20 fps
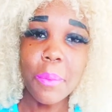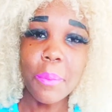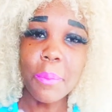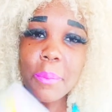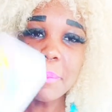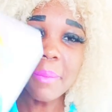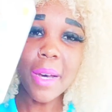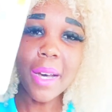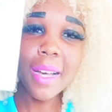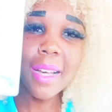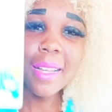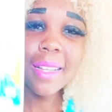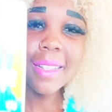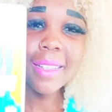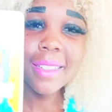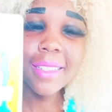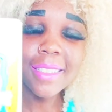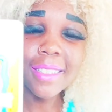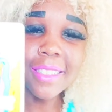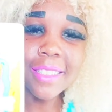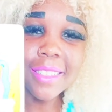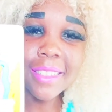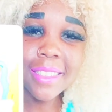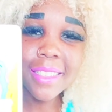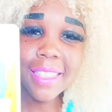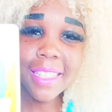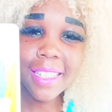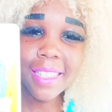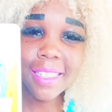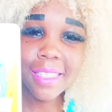My
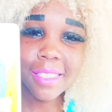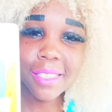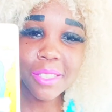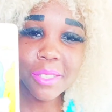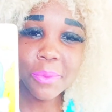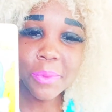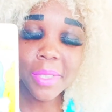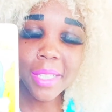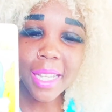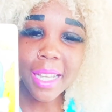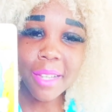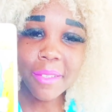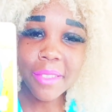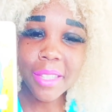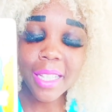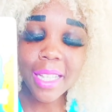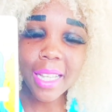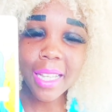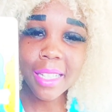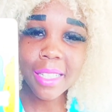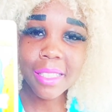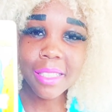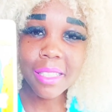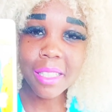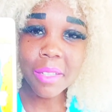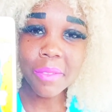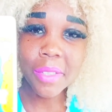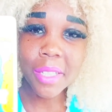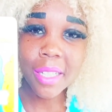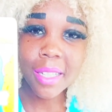goodness, we have the Ace
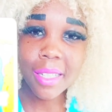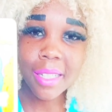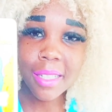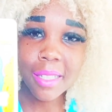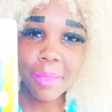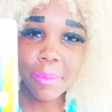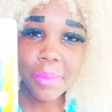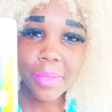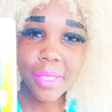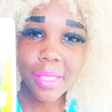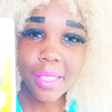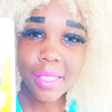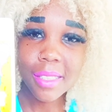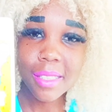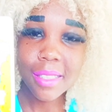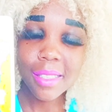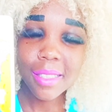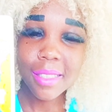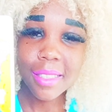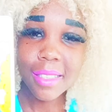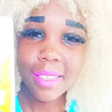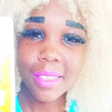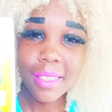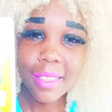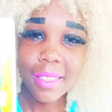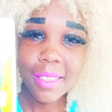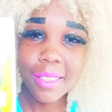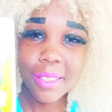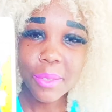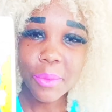of Cups.
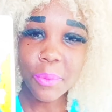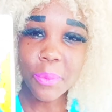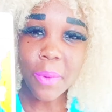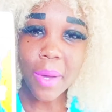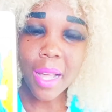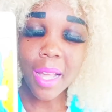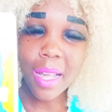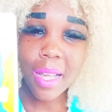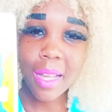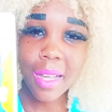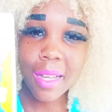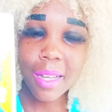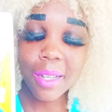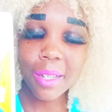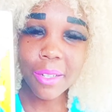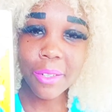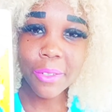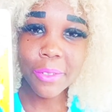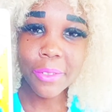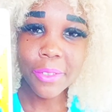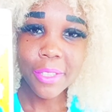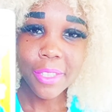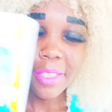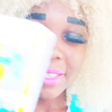Wow.